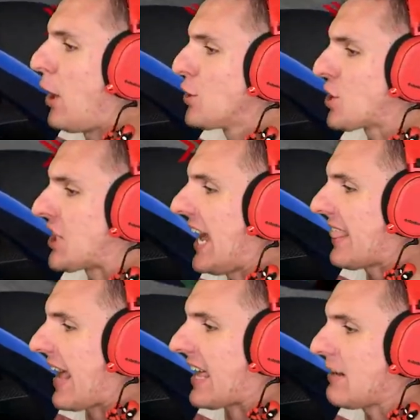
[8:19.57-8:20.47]

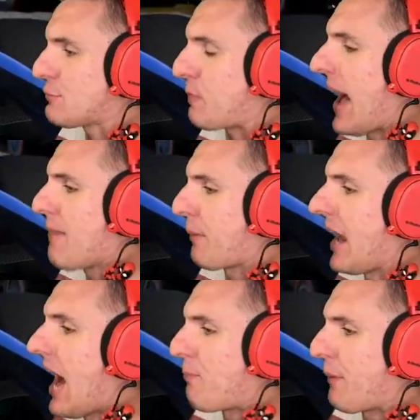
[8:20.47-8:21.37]
bullshit that keeps
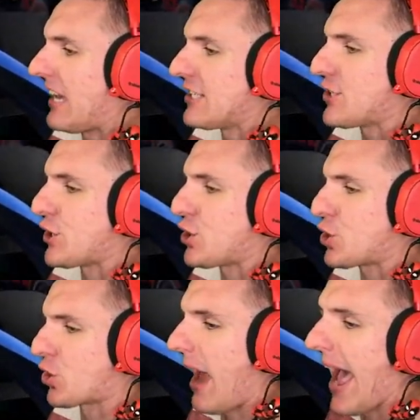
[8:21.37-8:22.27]
popping up is
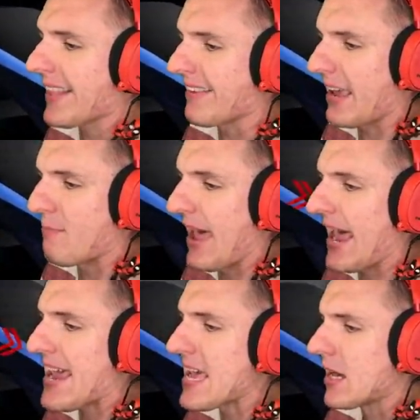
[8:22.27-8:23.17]
distracting
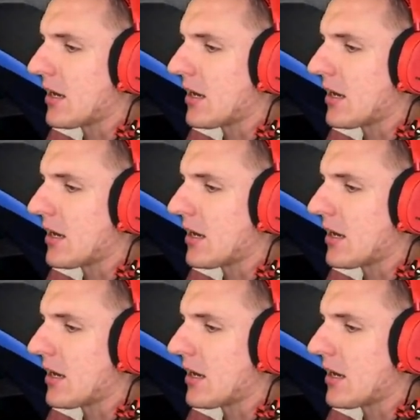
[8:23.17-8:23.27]
me.